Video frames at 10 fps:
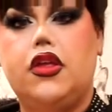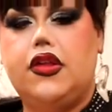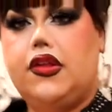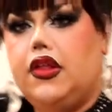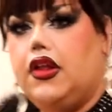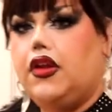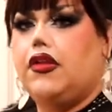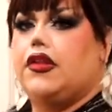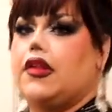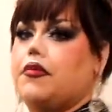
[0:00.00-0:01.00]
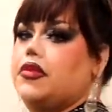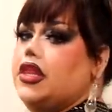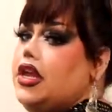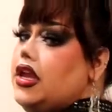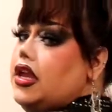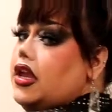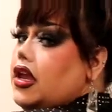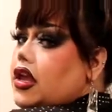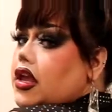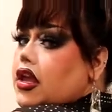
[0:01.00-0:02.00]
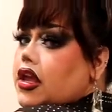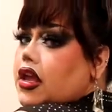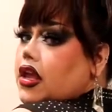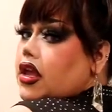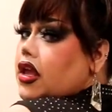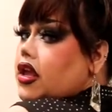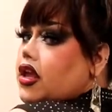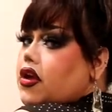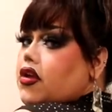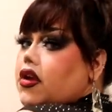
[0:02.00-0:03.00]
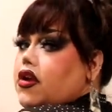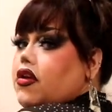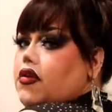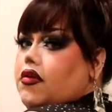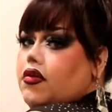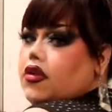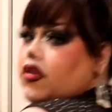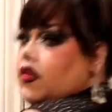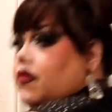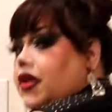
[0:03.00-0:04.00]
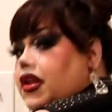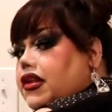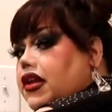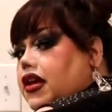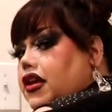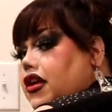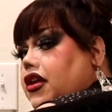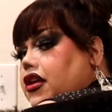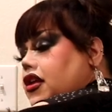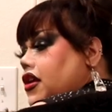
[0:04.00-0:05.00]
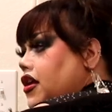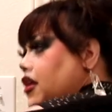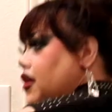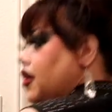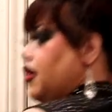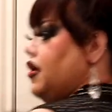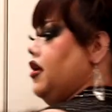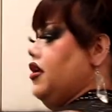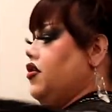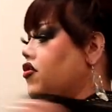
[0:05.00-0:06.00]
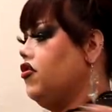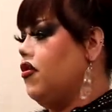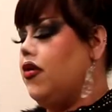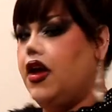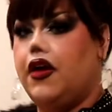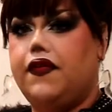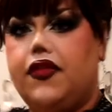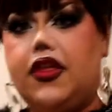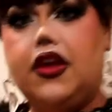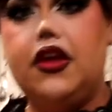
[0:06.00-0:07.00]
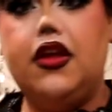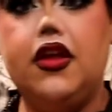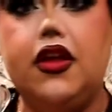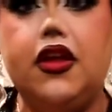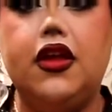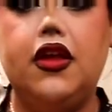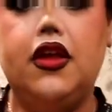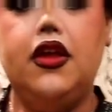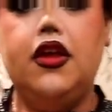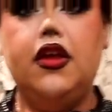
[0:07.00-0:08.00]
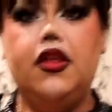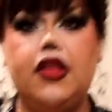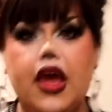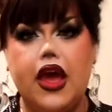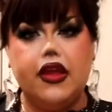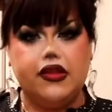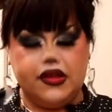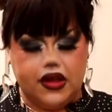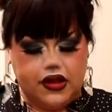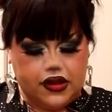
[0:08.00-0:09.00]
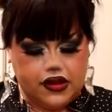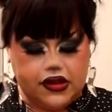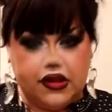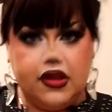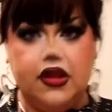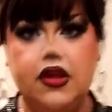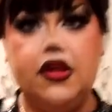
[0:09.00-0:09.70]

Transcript: just a little something, you know? Just wanted to show off the, the assets